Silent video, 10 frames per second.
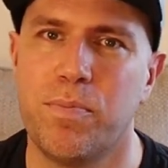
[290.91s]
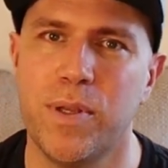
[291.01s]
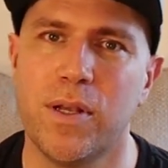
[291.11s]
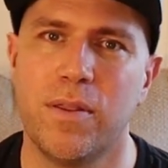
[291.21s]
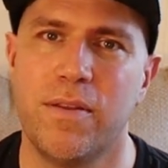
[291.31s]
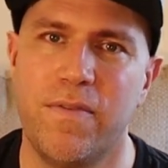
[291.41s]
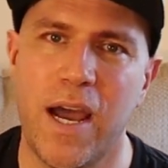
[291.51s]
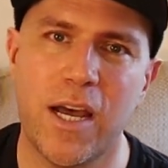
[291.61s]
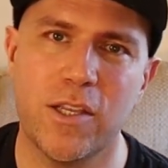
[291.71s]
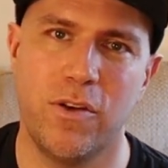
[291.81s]
build the
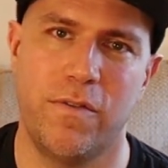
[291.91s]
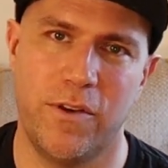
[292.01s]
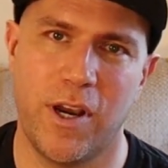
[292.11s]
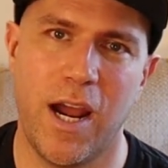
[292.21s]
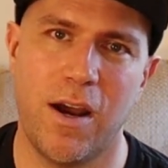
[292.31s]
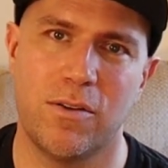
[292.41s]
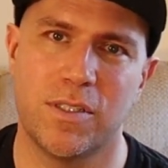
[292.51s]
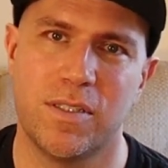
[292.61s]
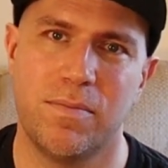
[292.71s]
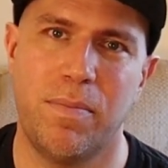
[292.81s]
value of your
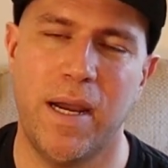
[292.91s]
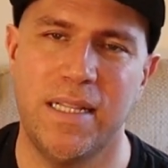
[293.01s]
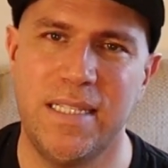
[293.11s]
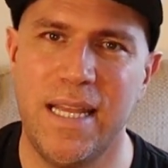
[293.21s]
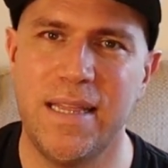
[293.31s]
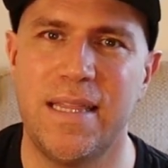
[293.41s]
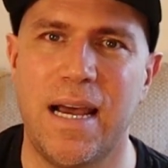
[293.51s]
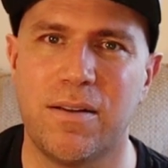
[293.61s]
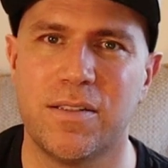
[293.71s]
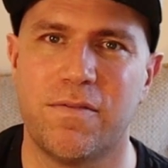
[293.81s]
house by
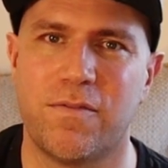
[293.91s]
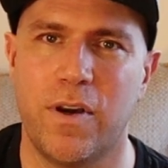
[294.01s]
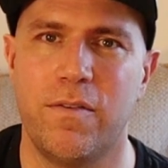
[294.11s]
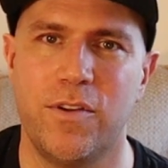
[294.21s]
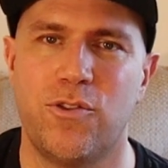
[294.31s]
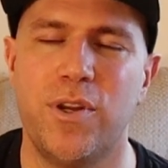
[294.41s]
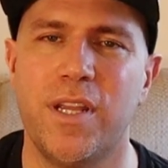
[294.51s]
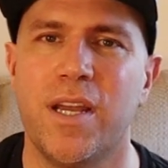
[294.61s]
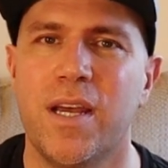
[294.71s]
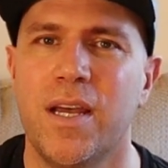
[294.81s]
$10,000 for every tree.